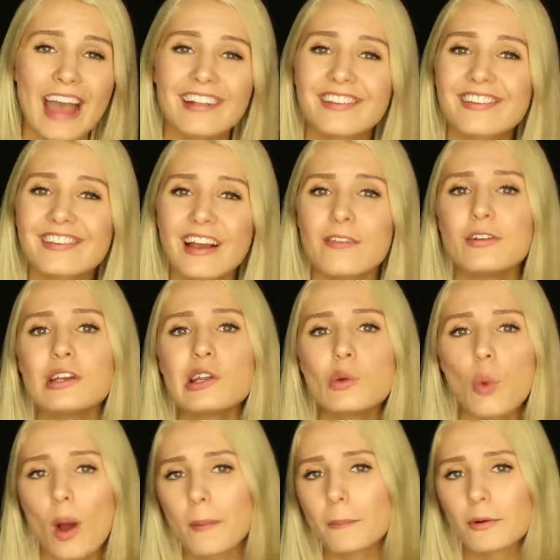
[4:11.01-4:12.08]
And
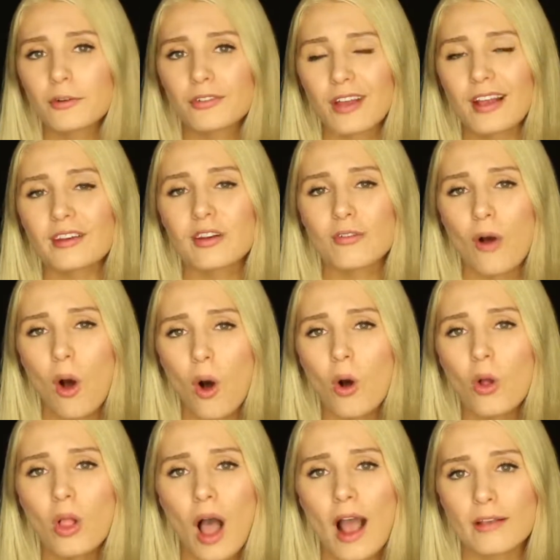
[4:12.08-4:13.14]
seventy-one percent of
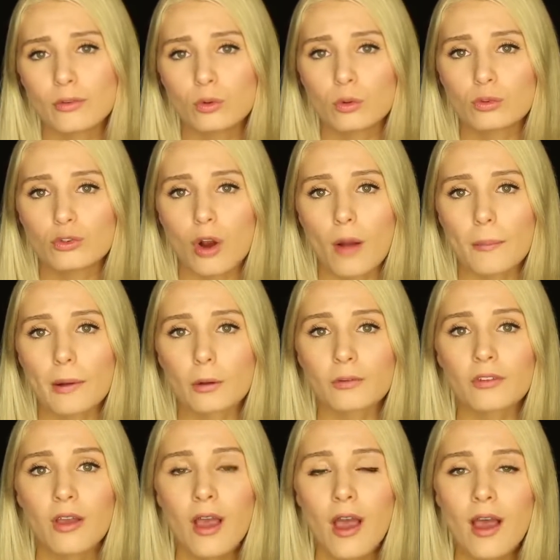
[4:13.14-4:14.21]
all high school
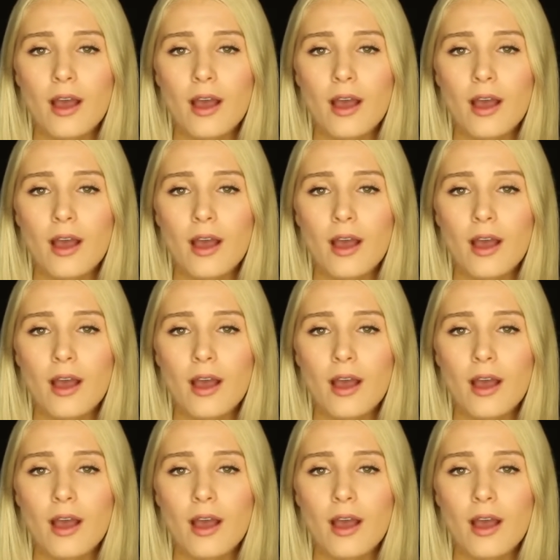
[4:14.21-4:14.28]
dropouts